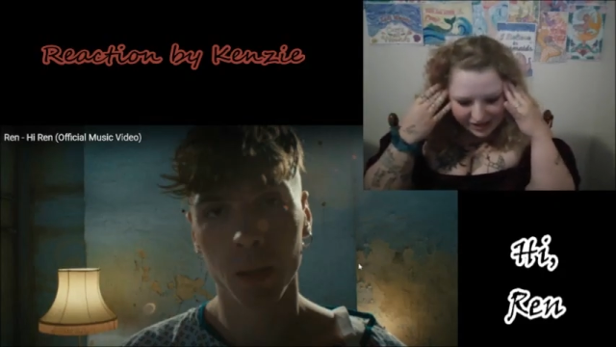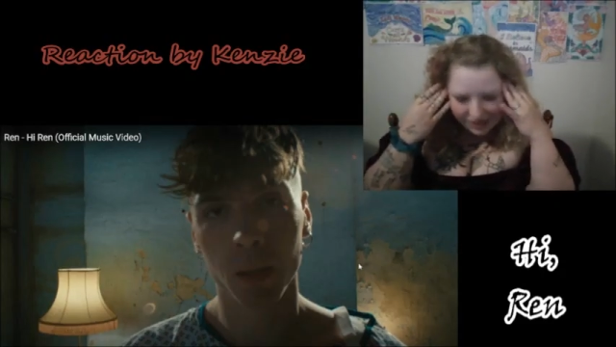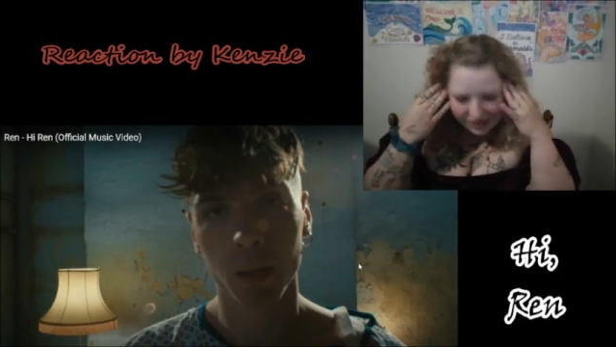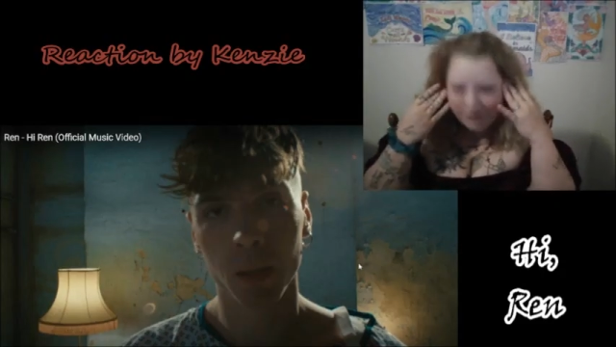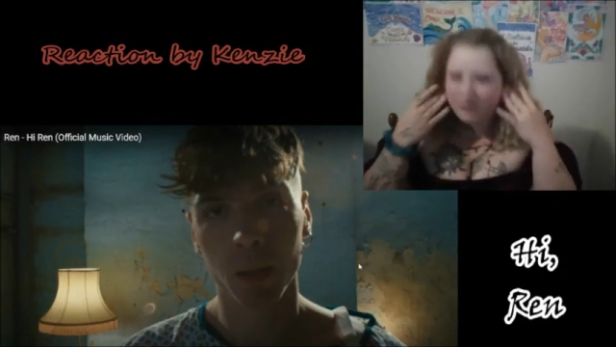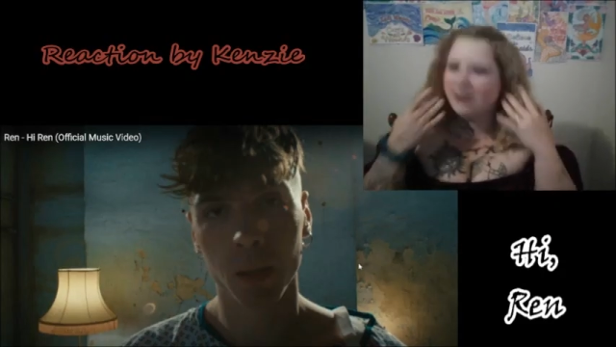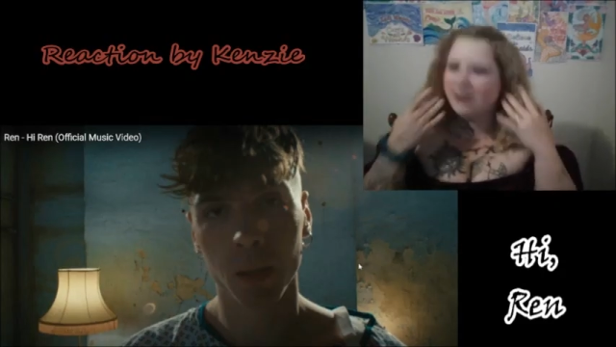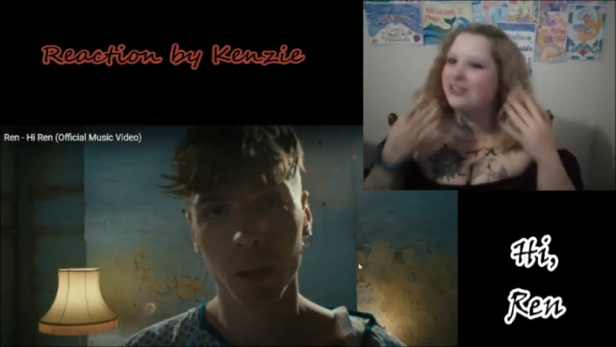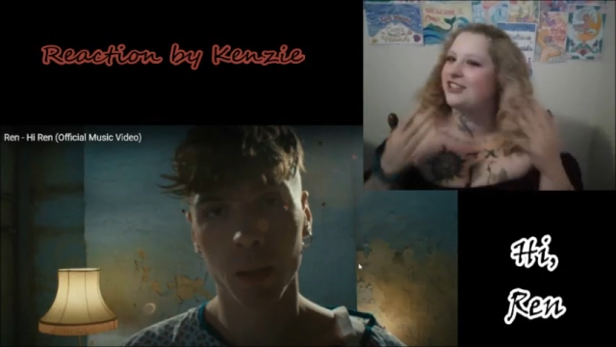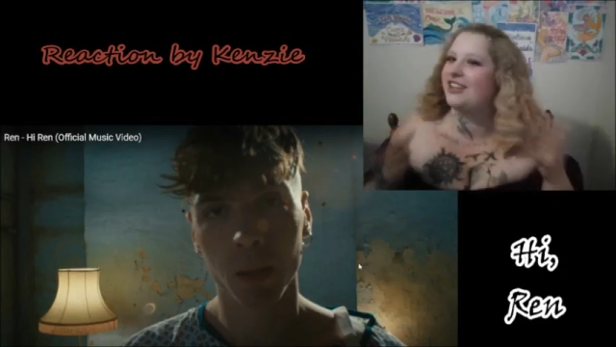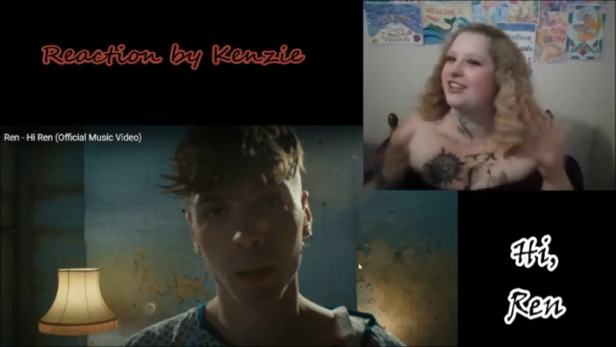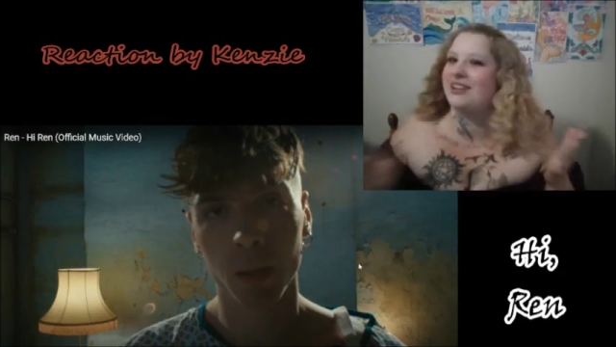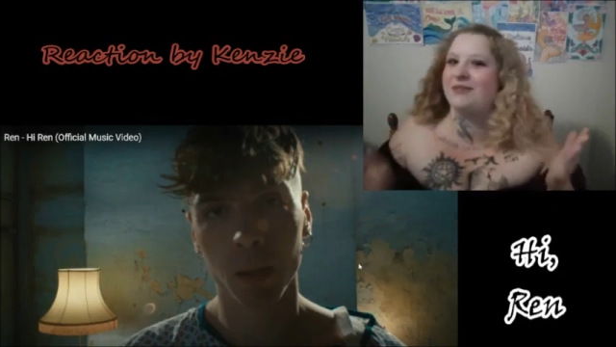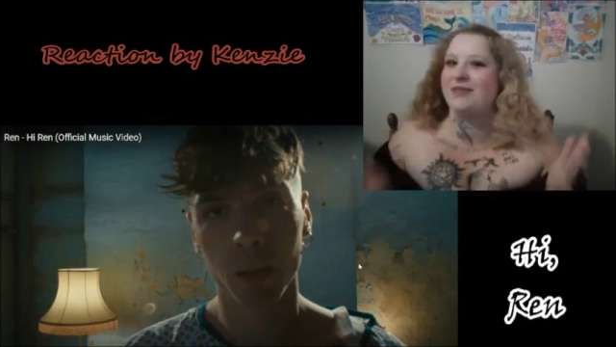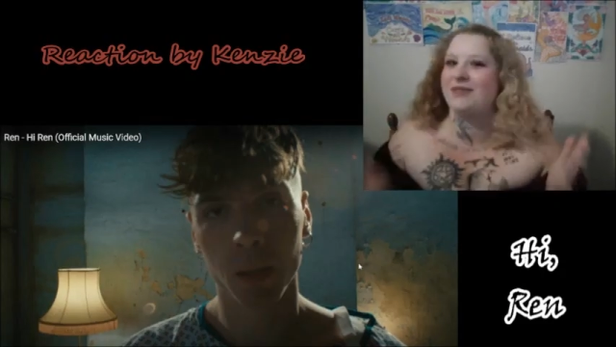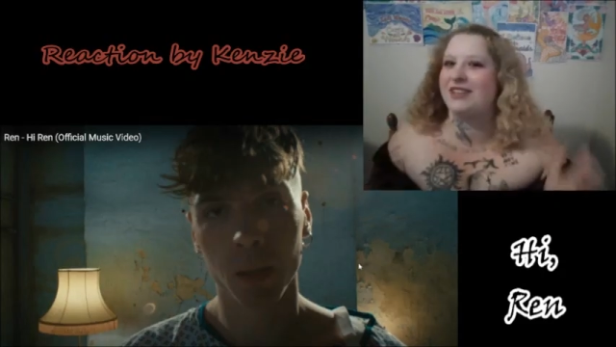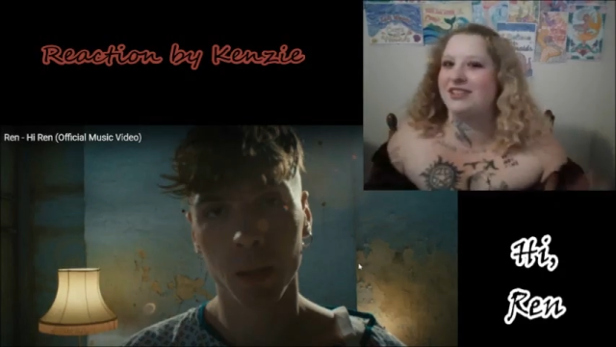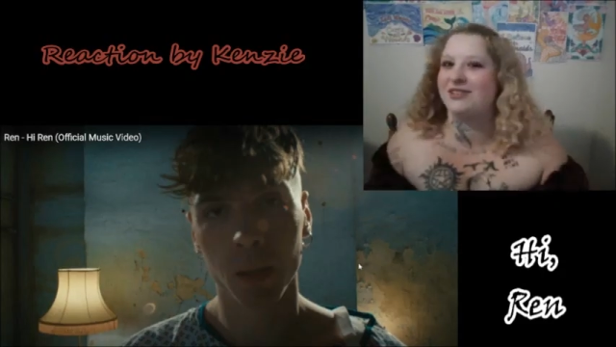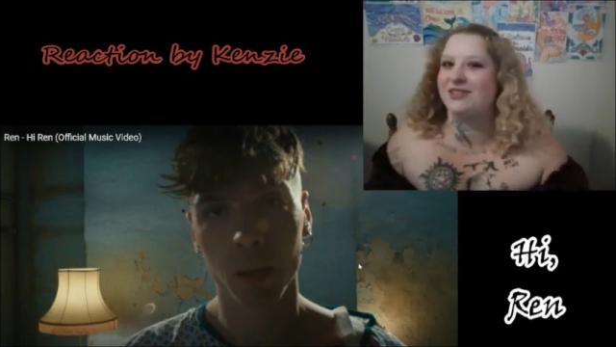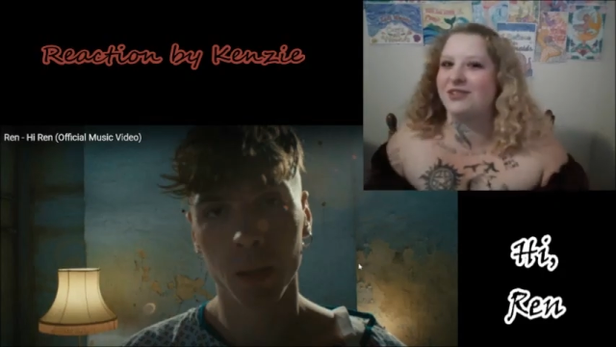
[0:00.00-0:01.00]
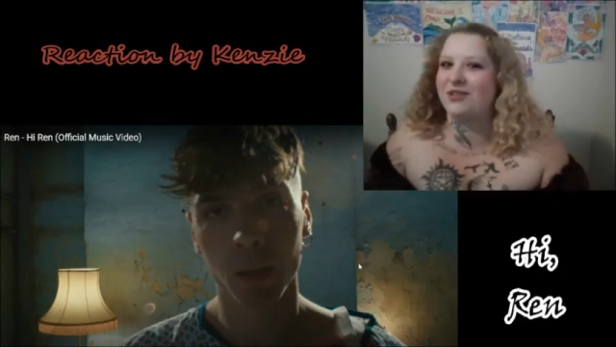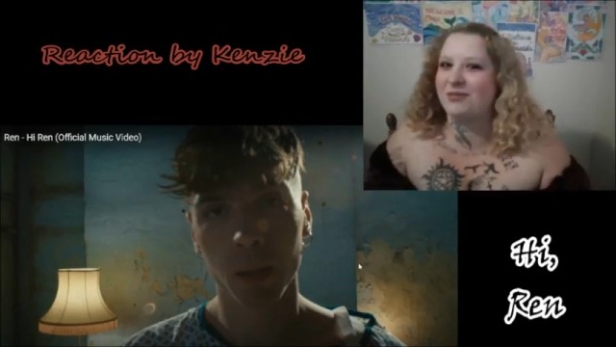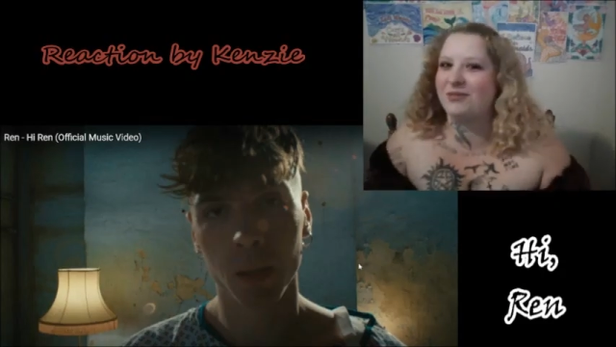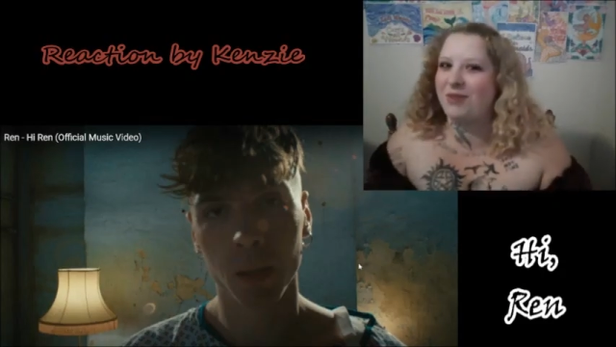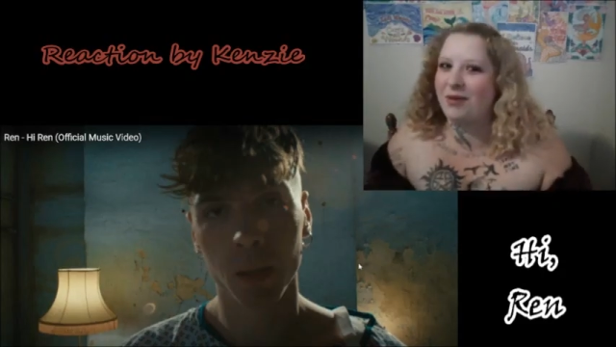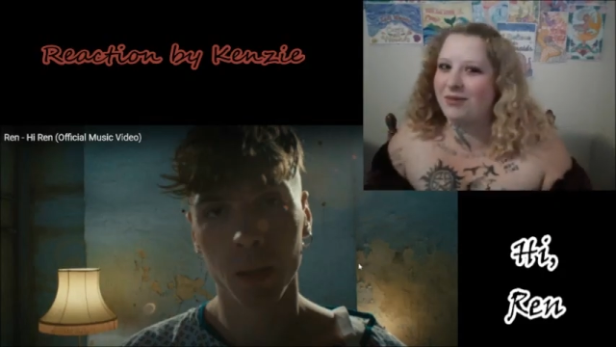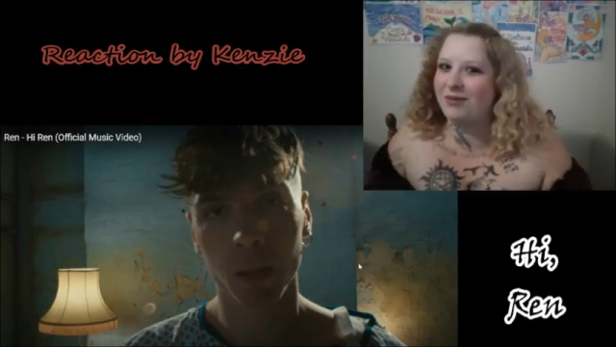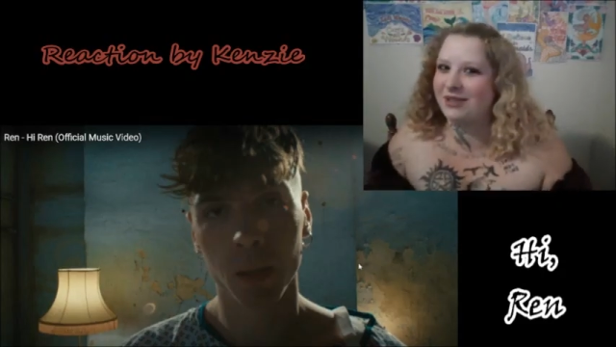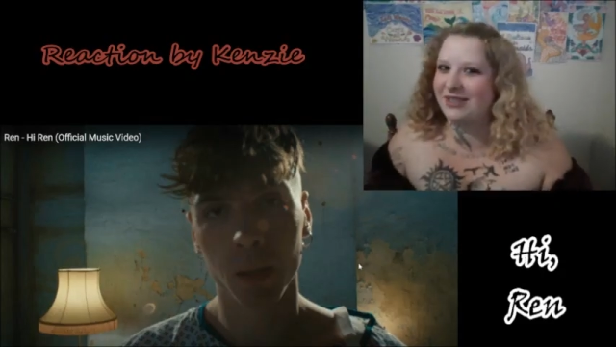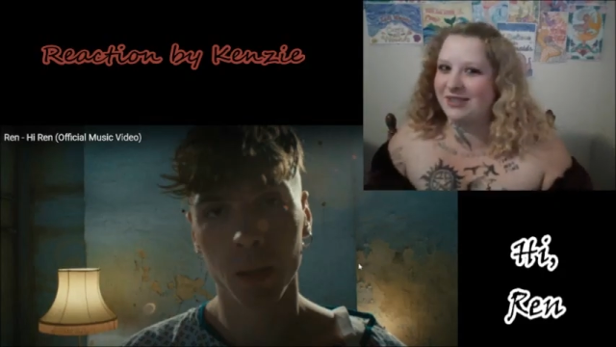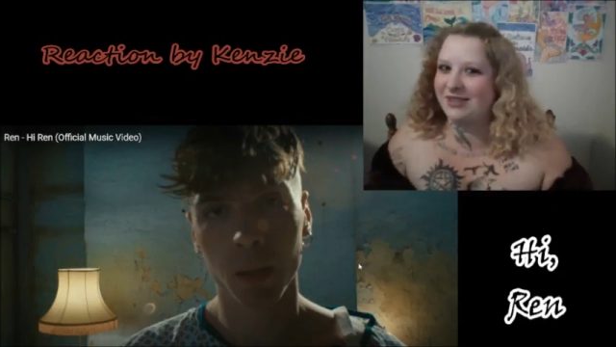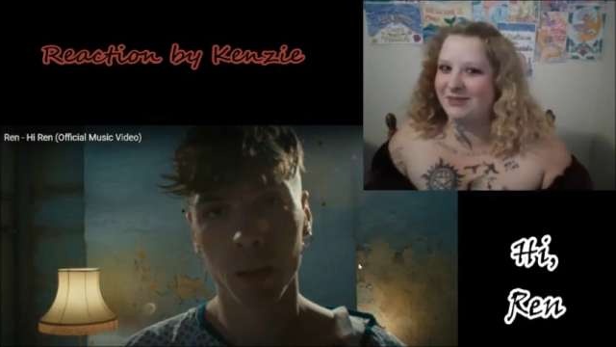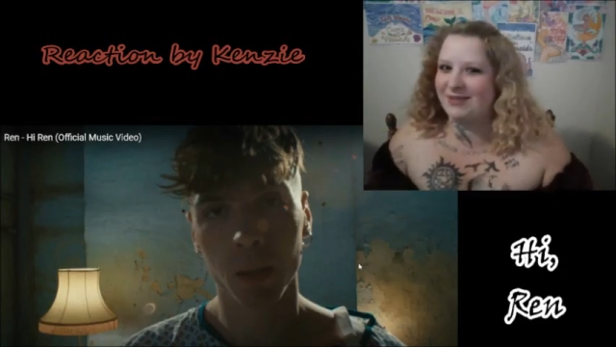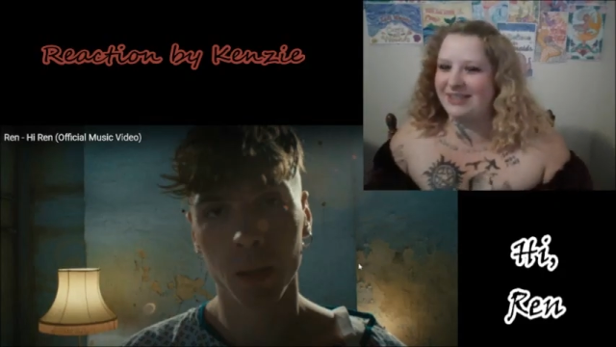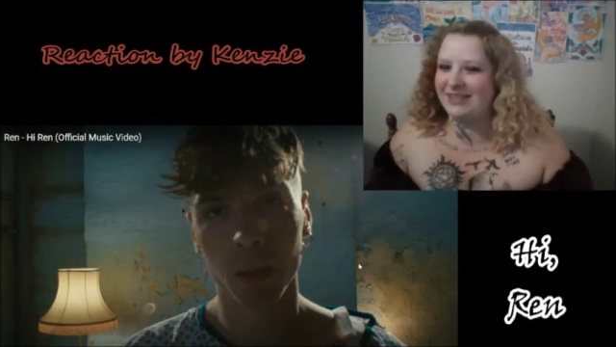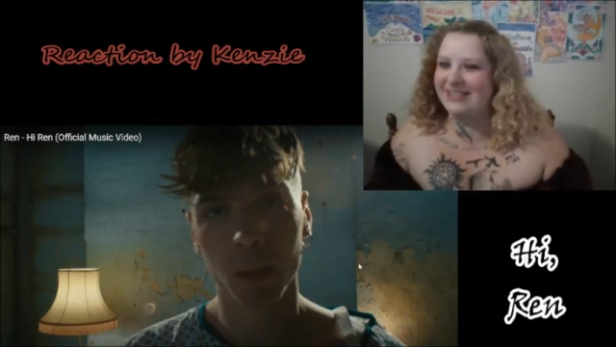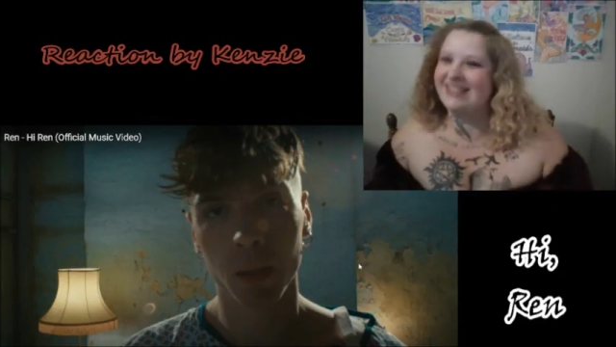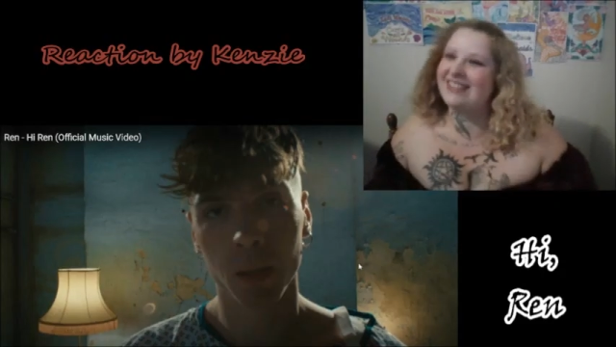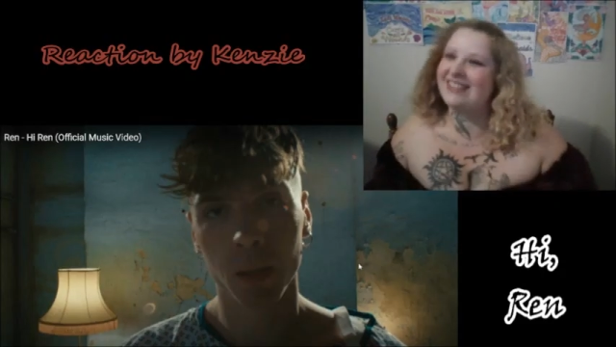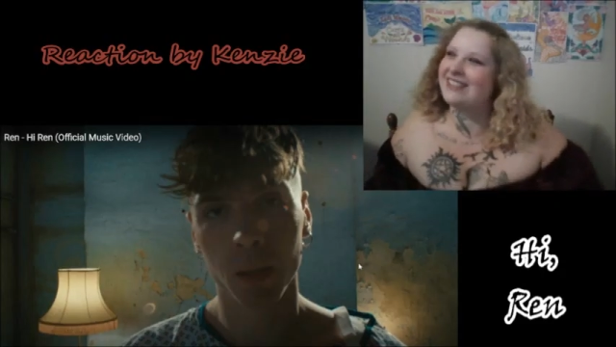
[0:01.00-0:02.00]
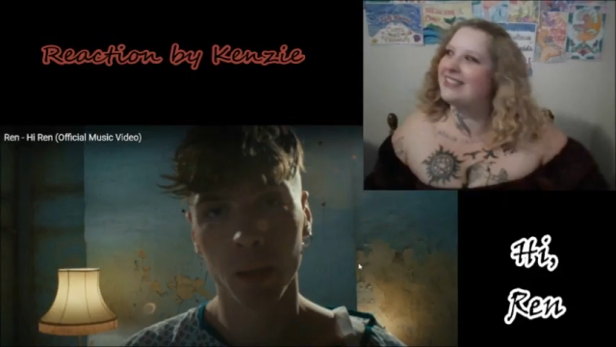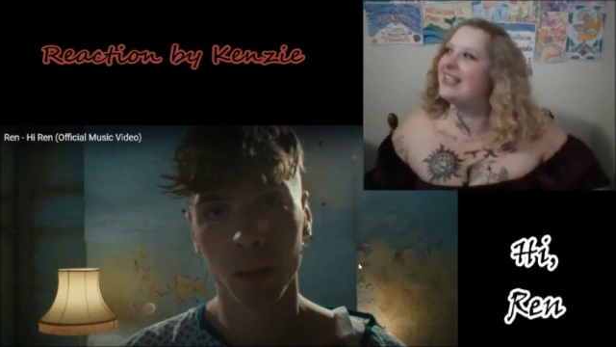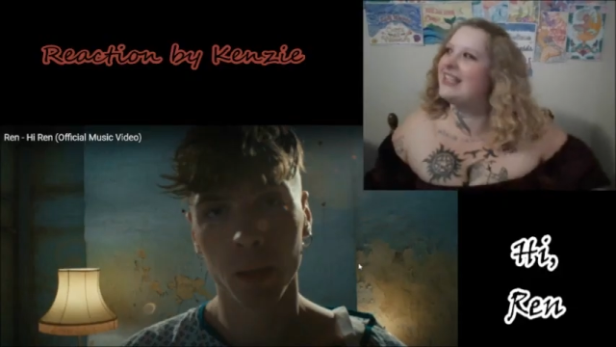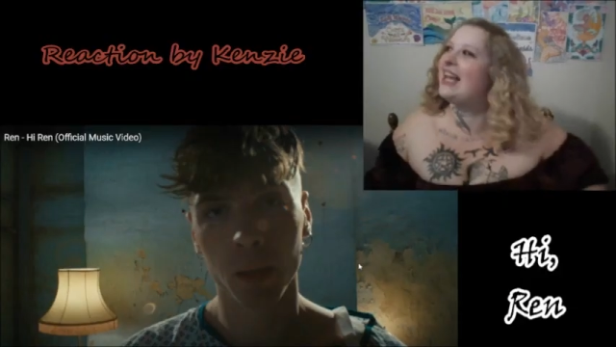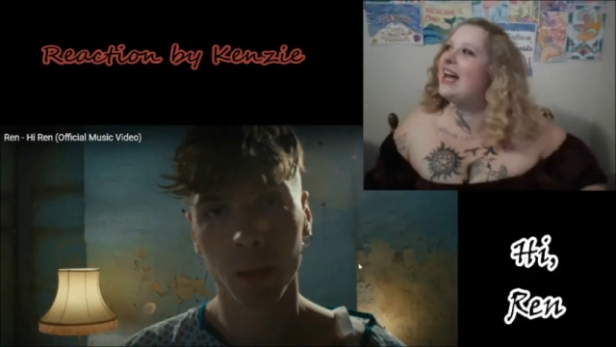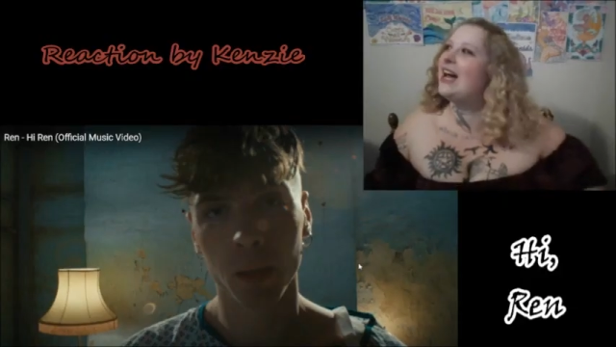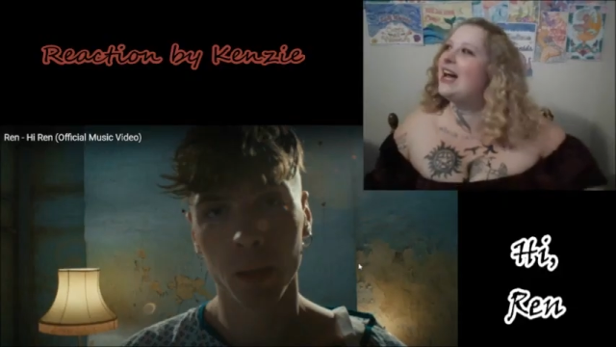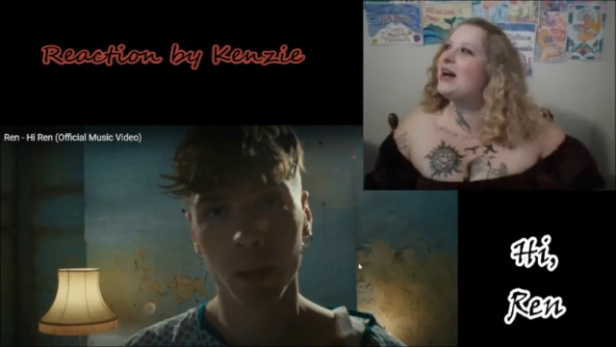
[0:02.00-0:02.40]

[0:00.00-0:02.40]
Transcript: I don't watch anime, so that probably doesn't make sense.